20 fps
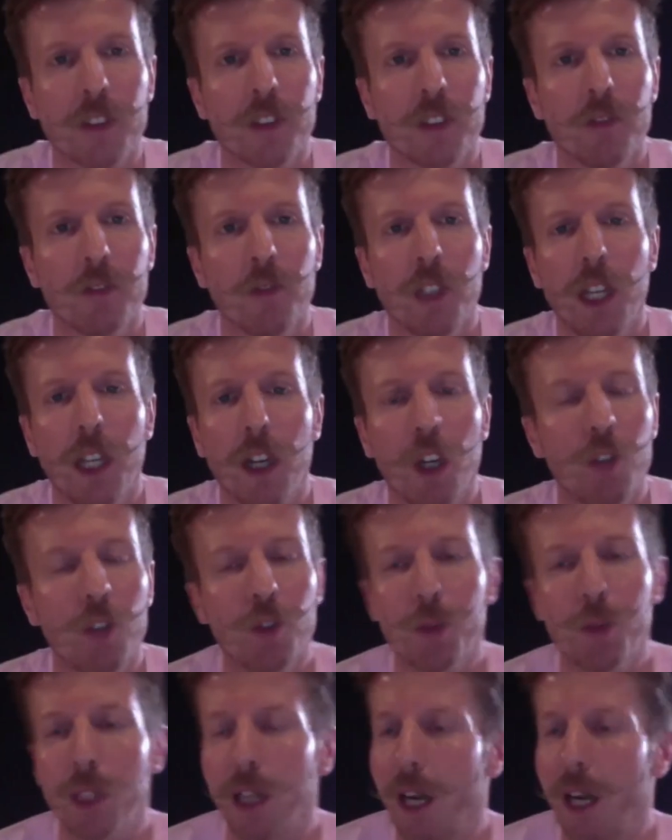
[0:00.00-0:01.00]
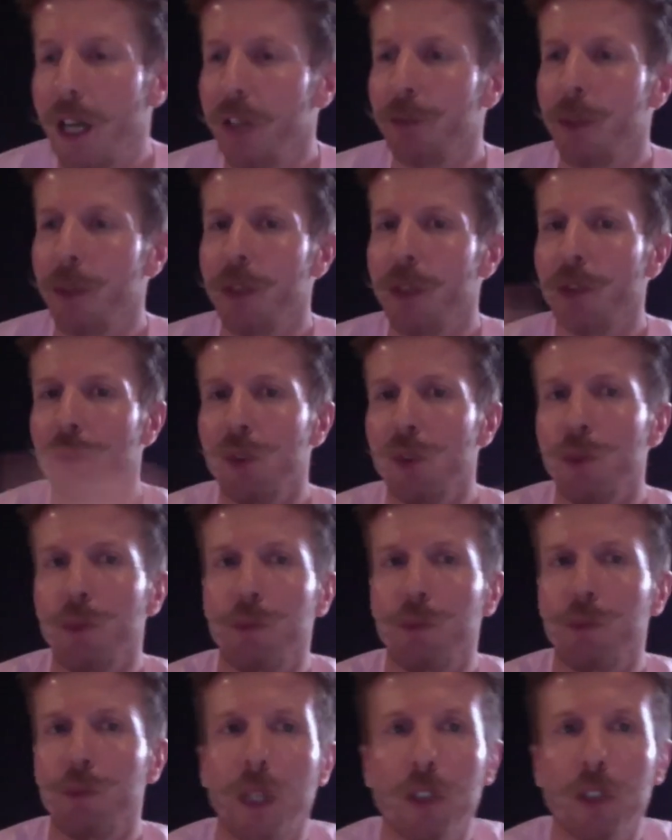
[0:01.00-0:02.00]
Yeah, 100%. I've been through
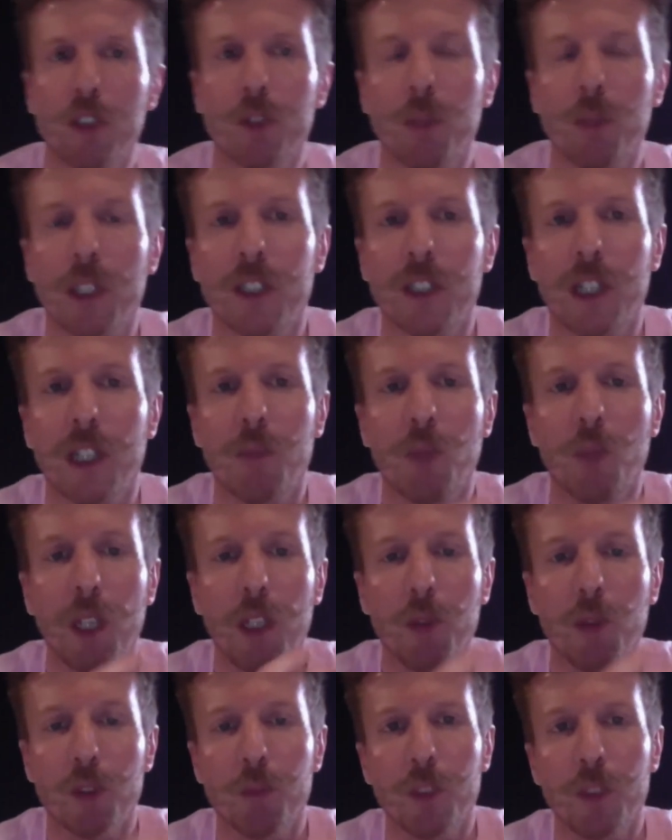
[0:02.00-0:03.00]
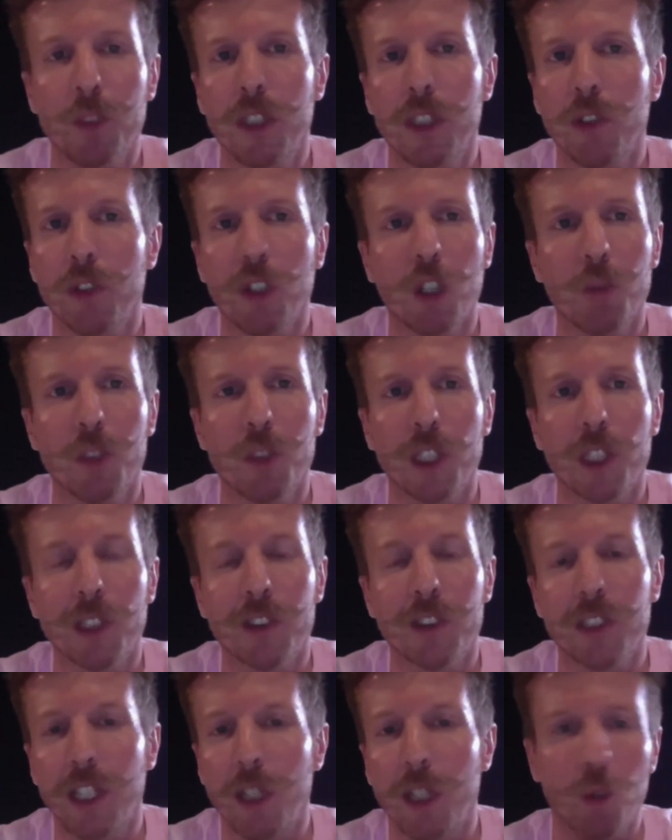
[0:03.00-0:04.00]
periods of my time when it was material objects.
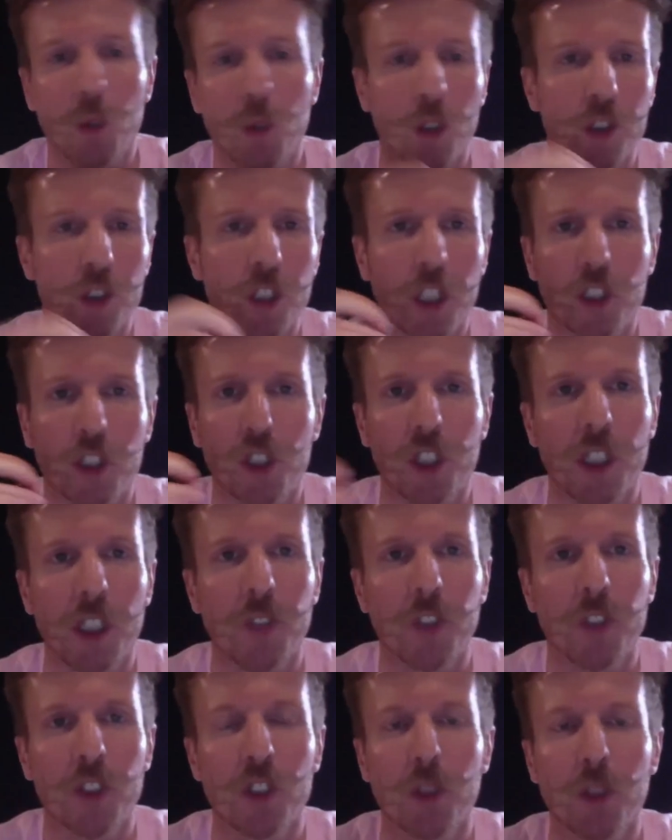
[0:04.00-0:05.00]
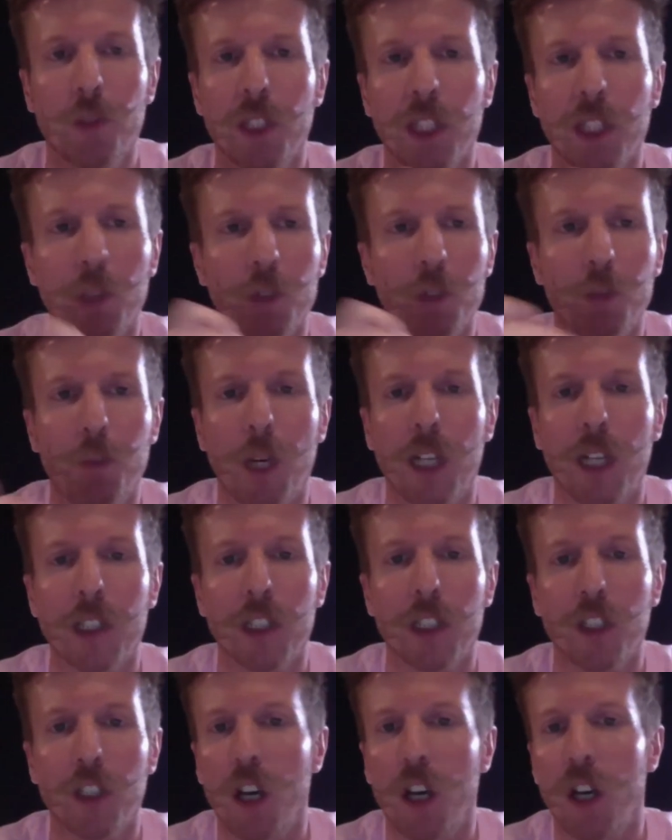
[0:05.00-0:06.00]
It was achieving something. It was buying
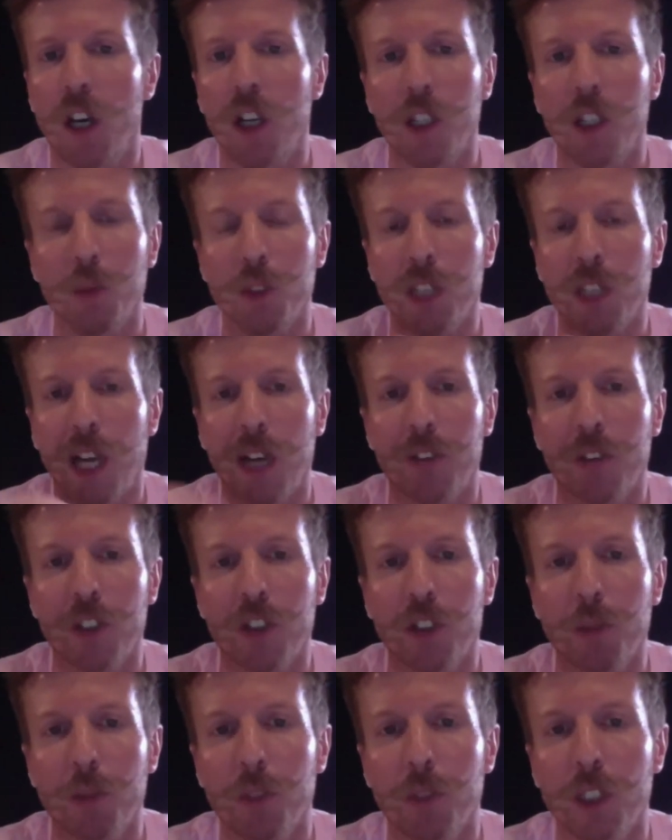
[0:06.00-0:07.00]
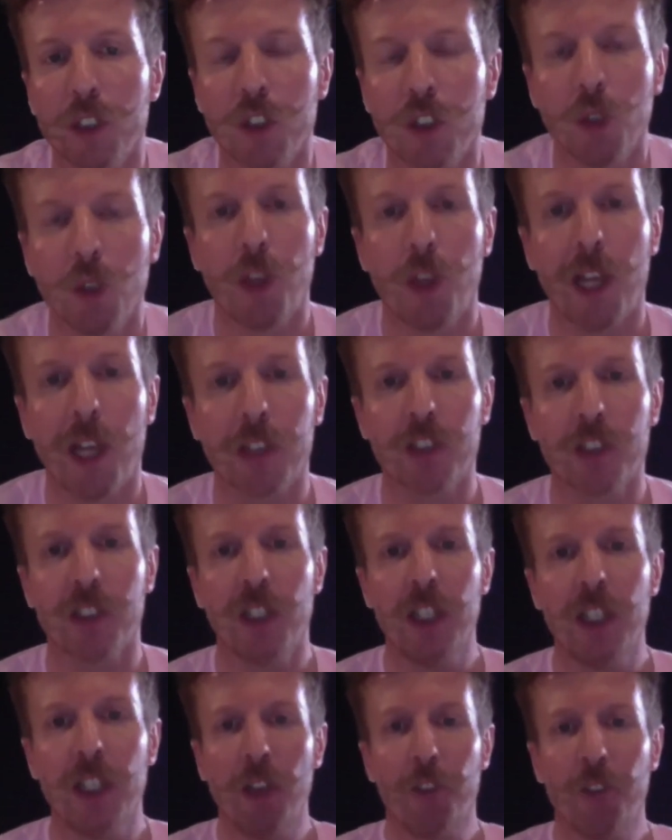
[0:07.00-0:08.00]
a car. It was having something. So that's,
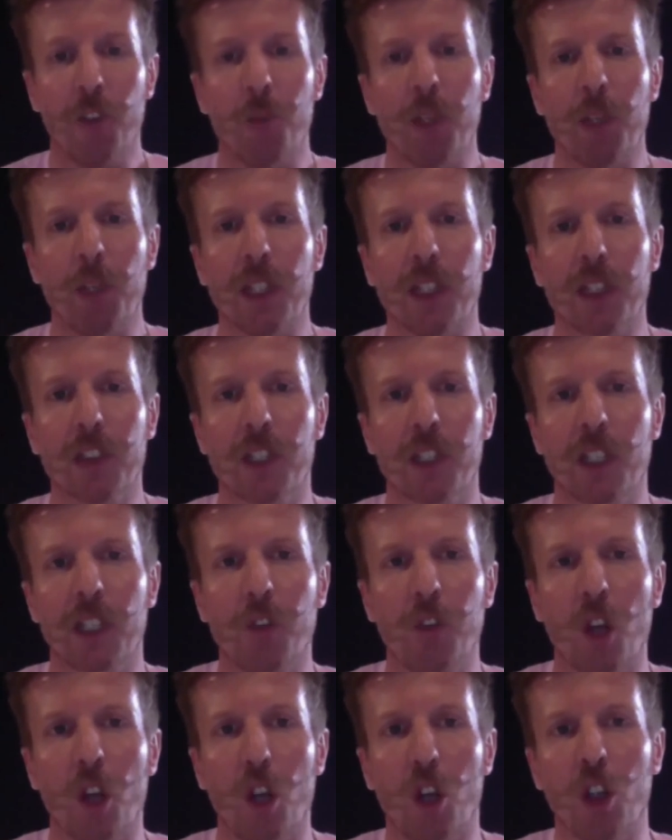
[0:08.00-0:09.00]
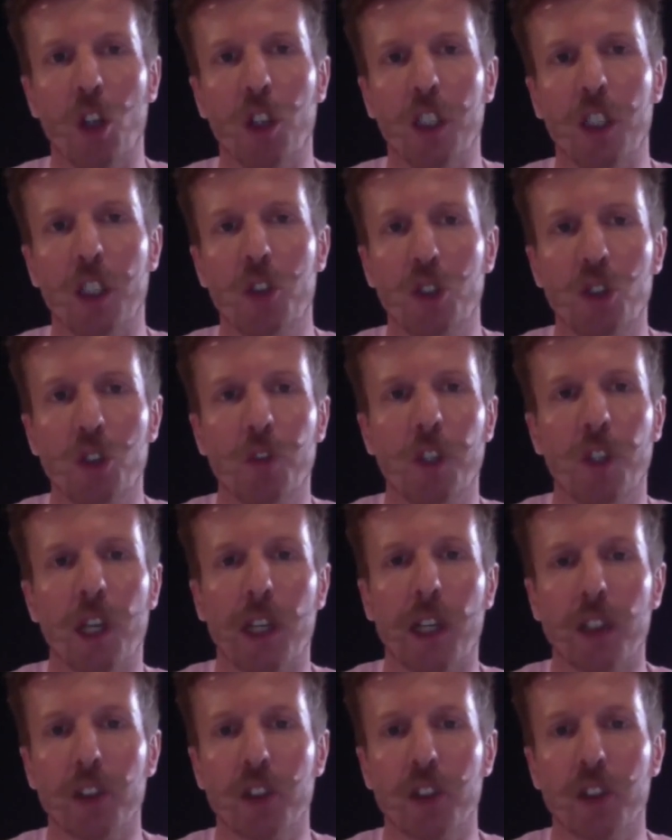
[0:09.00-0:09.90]
for me, that's kind of early juvenile